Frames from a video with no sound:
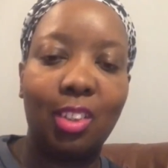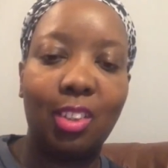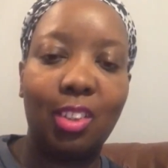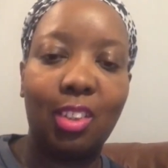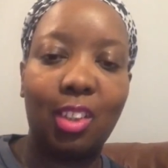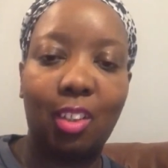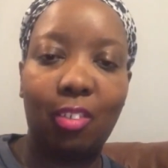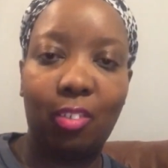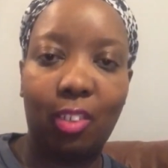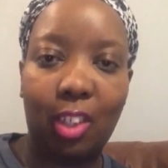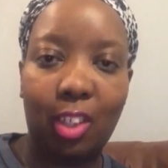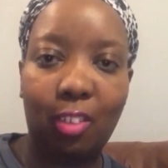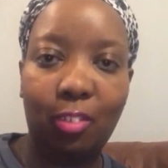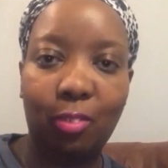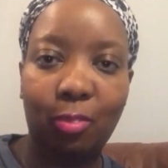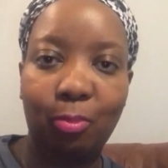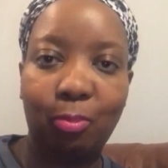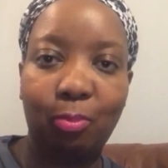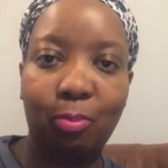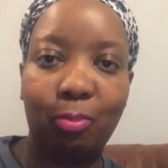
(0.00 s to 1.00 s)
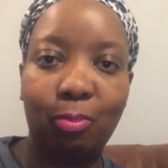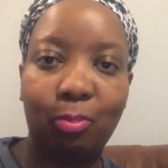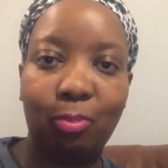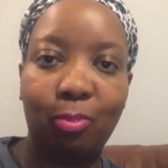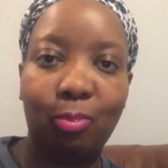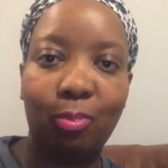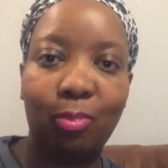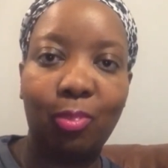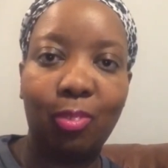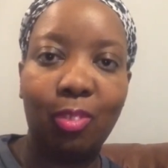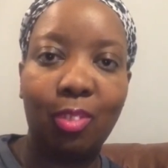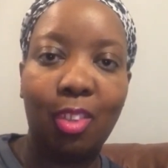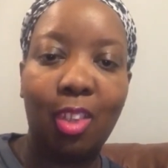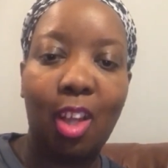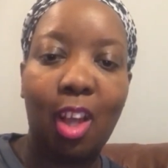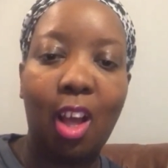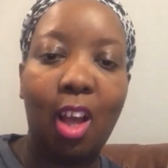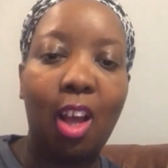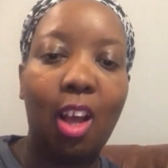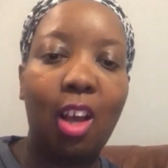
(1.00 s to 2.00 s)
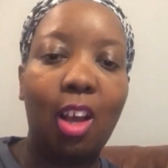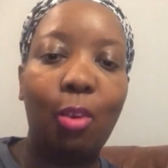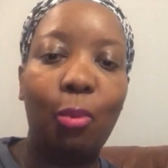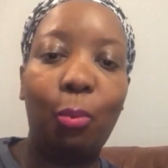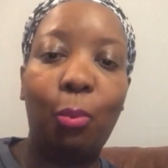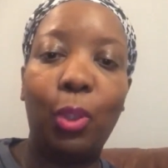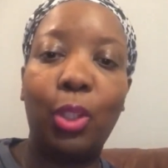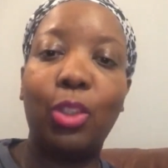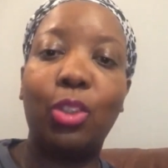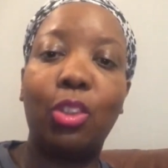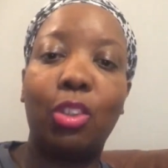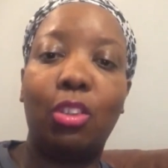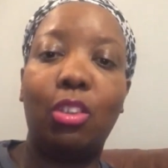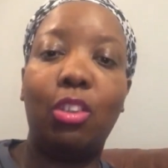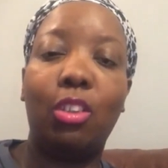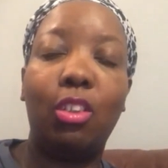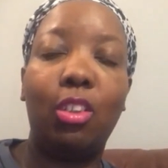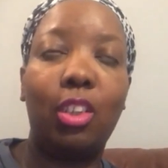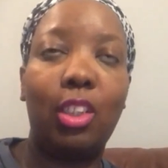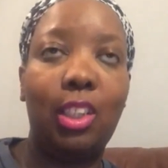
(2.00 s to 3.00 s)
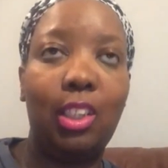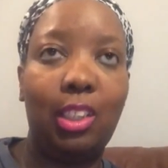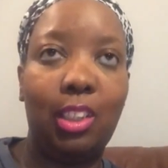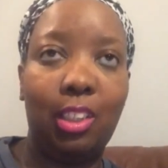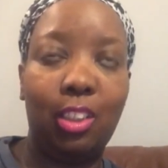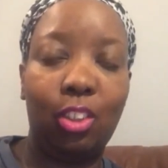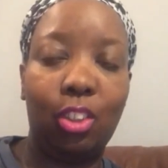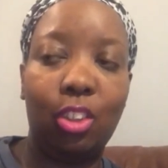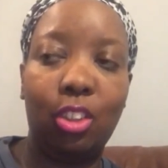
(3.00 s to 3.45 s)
Self-love, went on a healing